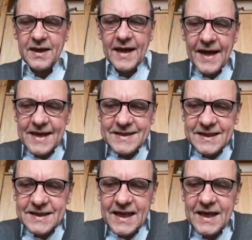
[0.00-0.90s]

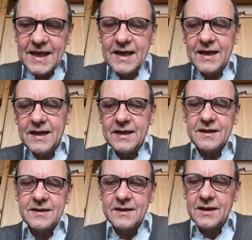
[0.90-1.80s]
hesitate,
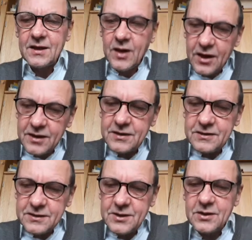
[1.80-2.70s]

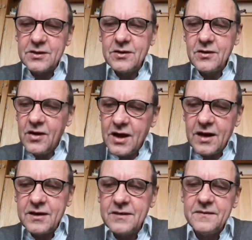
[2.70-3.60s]
'cause your
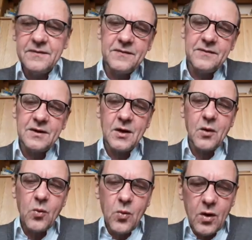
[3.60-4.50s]
love
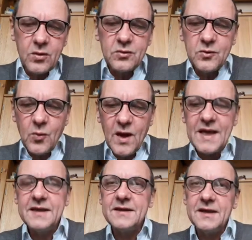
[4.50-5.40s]
won't
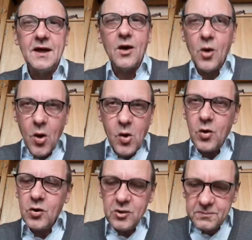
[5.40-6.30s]
wait.
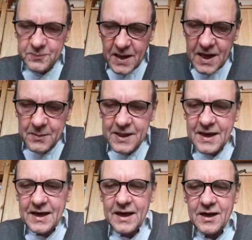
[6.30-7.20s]
Oh baby,
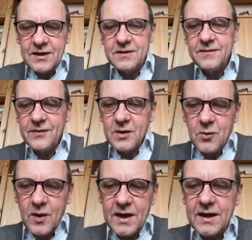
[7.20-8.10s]
I love your
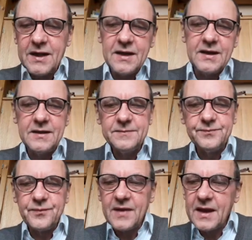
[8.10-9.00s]
way
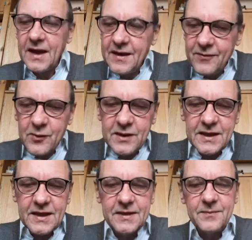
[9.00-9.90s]
every
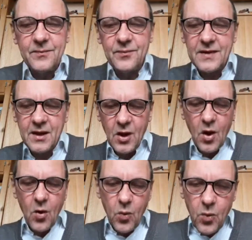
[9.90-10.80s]
day.
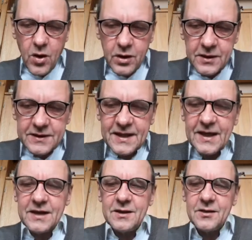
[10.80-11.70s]
Wanna
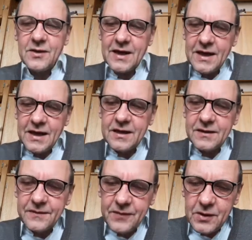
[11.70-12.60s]
tell you I
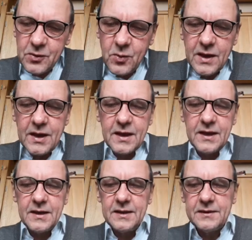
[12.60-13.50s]
love your
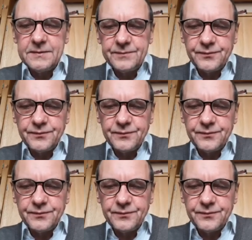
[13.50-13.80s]
way.